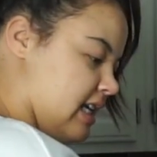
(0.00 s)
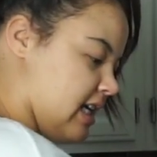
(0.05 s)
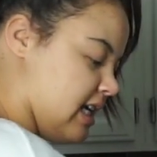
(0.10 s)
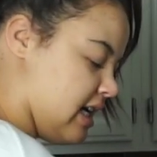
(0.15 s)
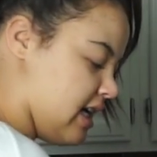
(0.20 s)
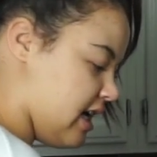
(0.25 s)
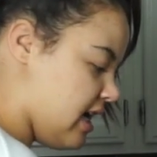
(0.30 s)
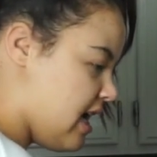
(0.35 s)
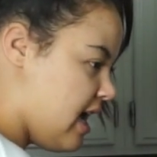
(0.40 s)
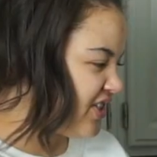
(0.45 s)

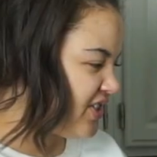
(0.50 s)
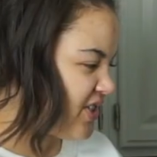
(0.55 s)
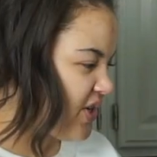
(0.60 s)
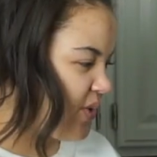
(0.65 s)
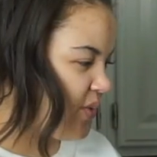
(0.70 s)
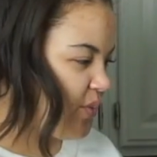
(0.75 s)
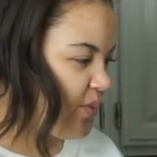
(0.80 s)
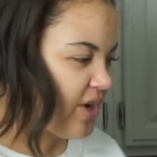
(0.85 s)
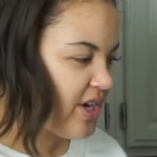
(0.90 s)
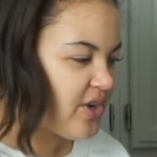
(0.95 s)
here.
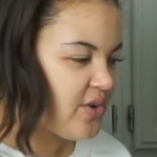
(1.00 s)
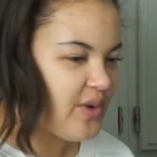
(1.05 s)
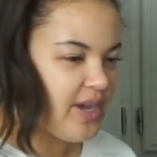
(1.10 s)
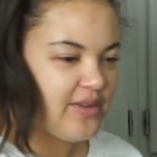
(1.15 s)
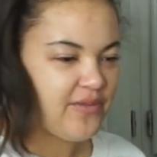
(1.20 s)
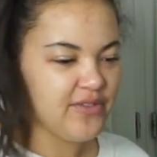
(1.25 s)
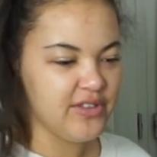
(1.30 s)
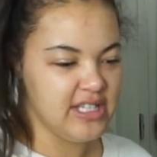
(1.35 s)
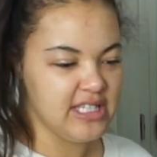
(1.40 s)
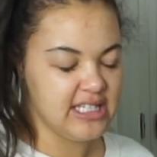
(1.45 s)
So we're gonna
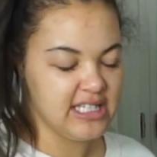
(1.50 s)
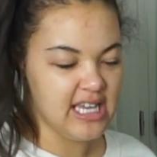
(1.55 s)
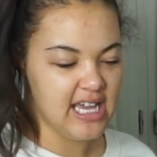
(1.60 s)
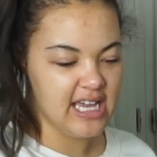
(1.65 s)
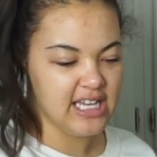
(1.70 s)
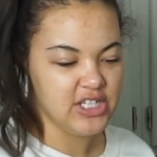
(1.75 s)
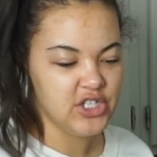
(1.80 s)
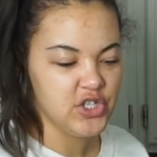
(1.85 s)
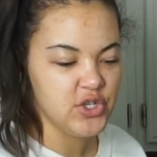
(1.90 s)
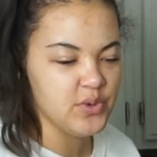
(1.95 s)
wait for this
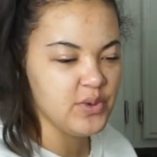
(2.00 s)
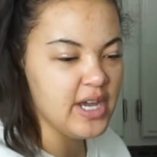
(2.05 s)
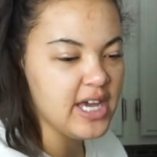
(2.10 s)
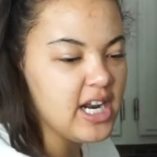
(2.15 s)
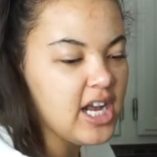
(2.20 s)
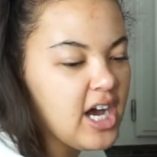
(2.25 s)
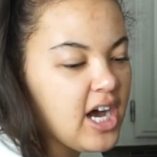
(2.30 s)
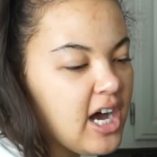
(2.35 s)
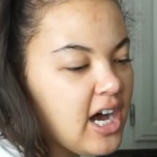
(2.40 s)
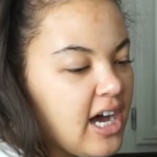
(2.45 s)
guy to get
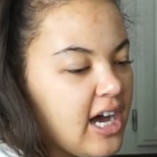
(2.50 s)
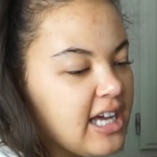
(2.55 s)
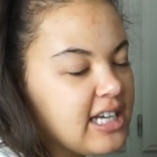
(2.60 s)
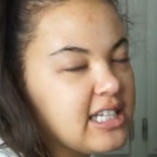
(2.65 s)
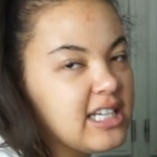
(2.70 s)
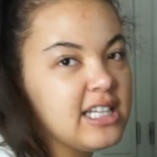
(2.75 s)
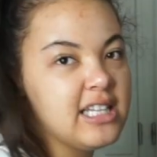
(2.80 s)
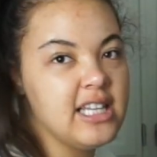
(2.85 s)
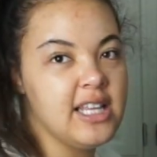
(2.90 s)
hot.